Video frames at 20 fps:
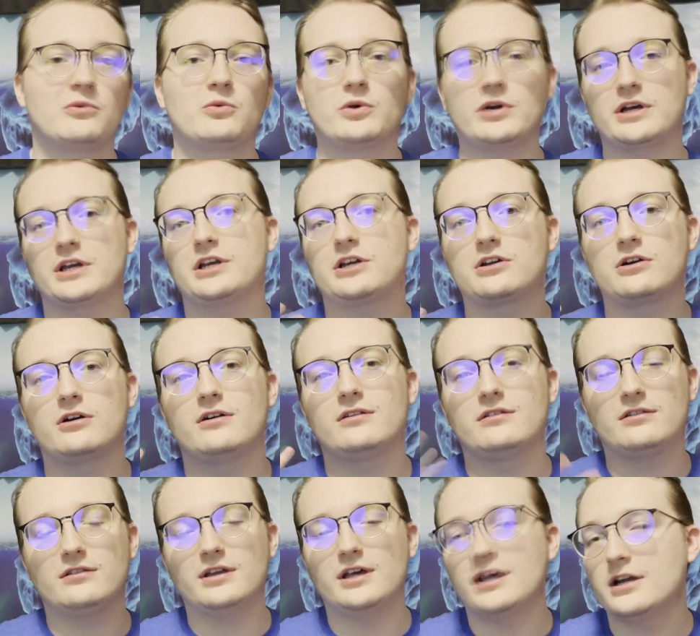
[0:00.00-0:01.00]
we're gonna go a
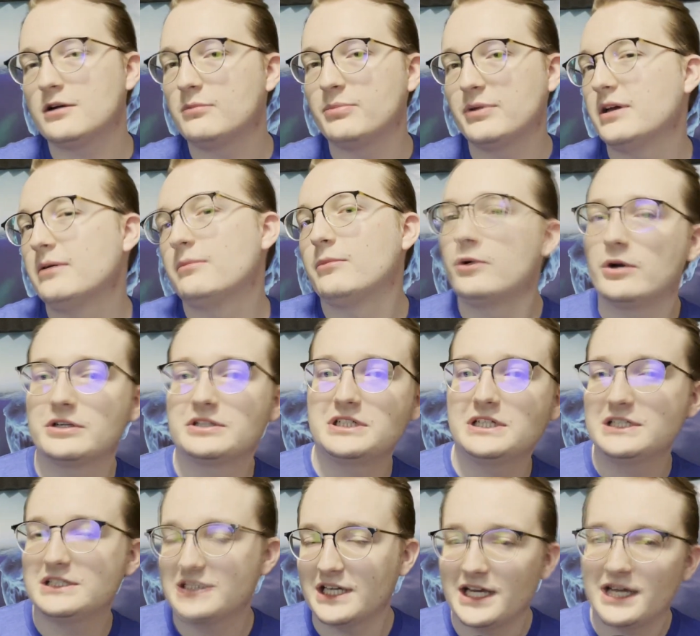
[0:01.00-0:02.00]
little bit more
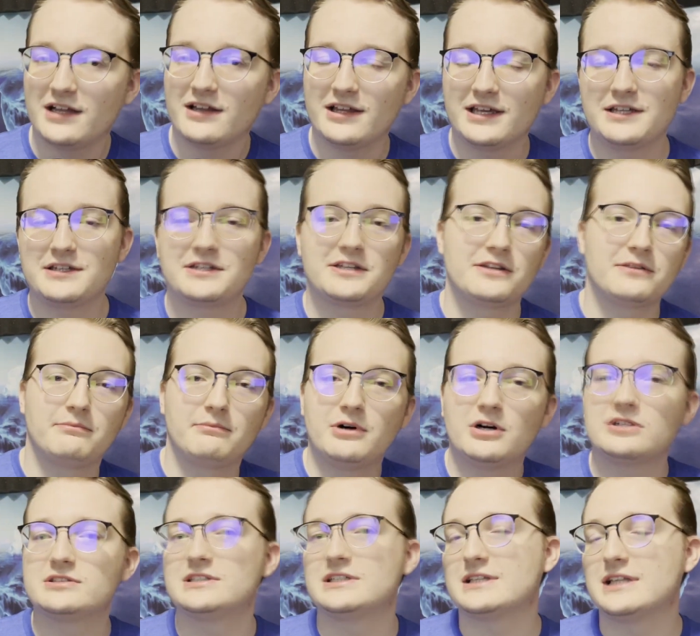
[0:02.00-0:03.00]
detail into the
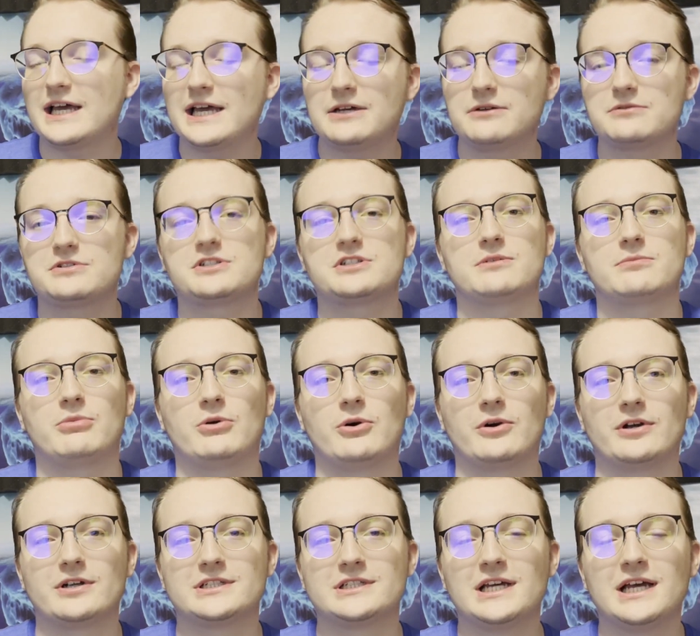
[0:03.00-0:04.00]
multi-language
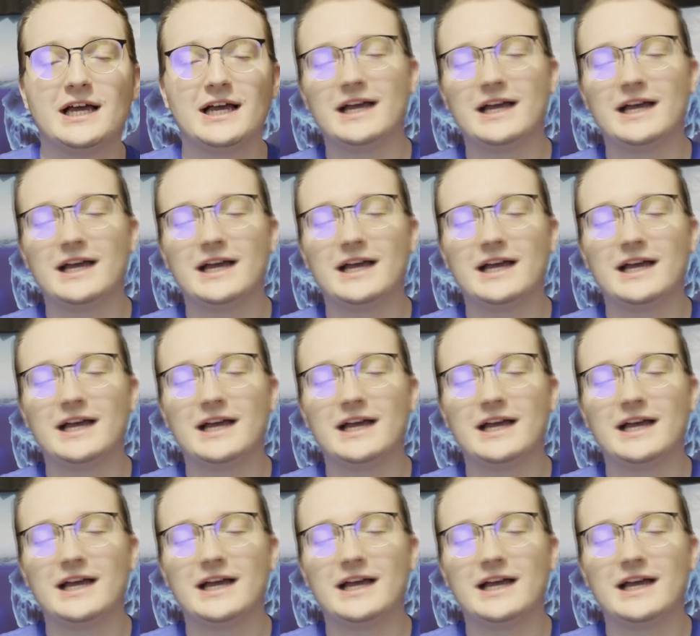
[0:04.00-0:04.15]
support,